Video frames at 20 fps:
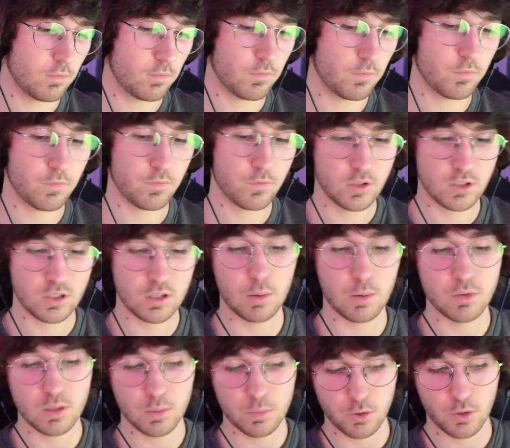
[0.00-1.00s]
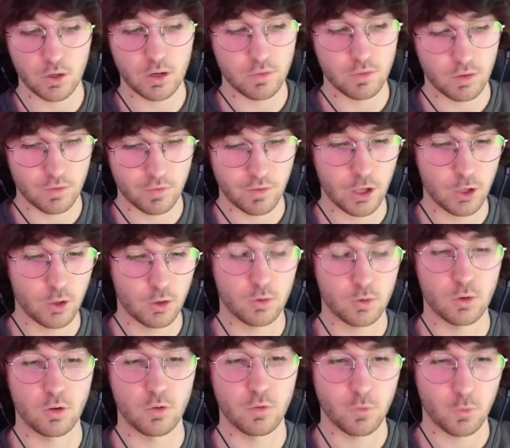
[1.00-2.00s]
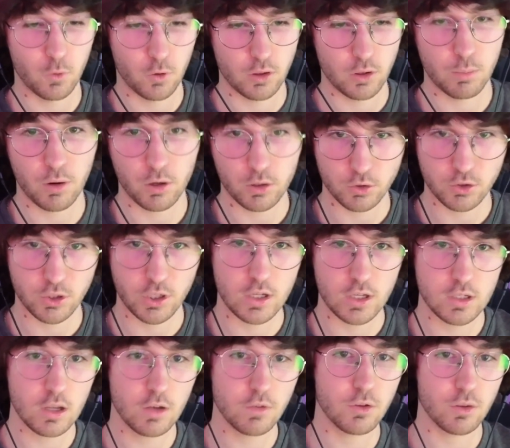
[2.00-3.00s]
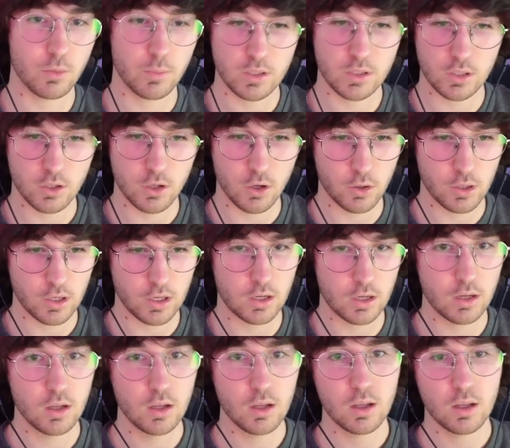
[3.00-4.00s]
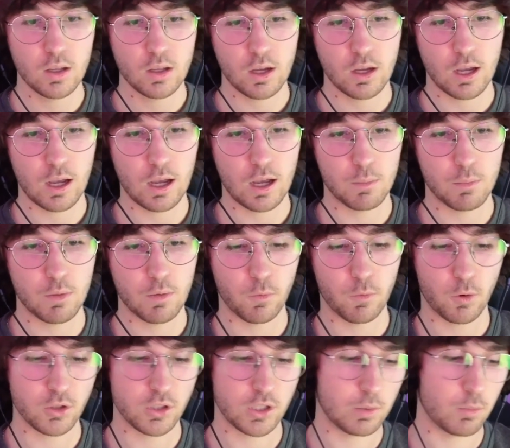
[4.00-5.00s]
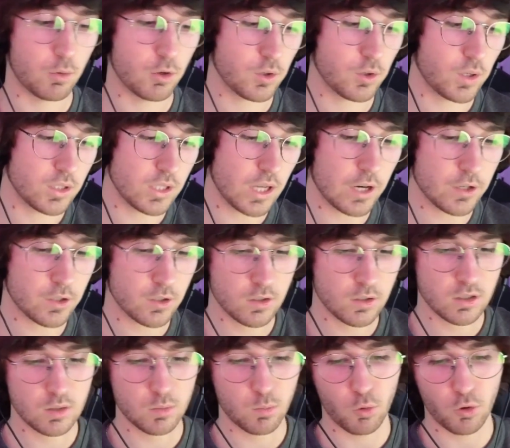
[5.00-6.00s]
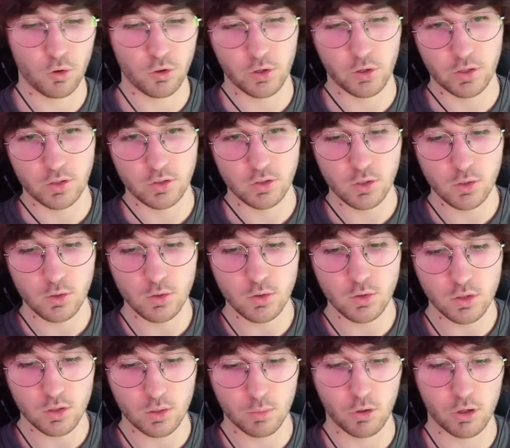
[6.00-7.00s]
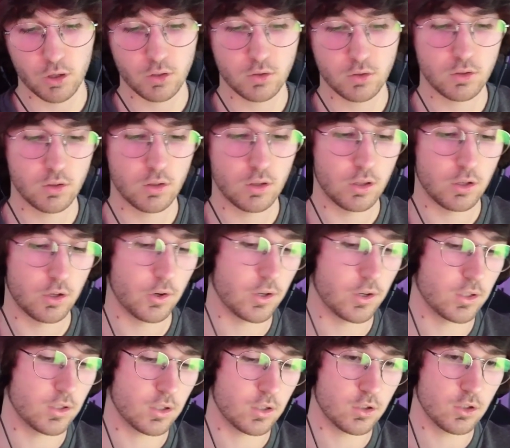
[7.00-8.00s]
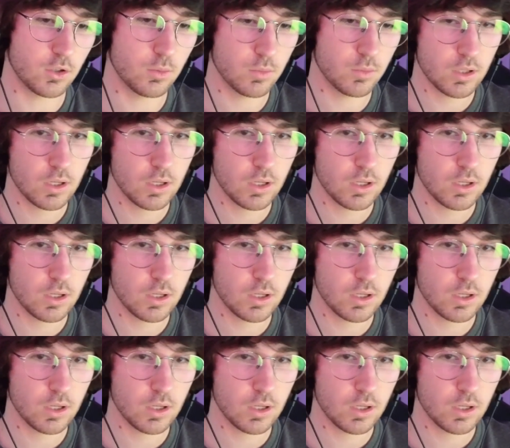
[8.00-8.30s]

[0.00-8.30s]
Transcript: just some degree of value accrual for the particle chain itself through the means of the token. Of course, like the more transactions, the more the token is used, so the more the token is consumed.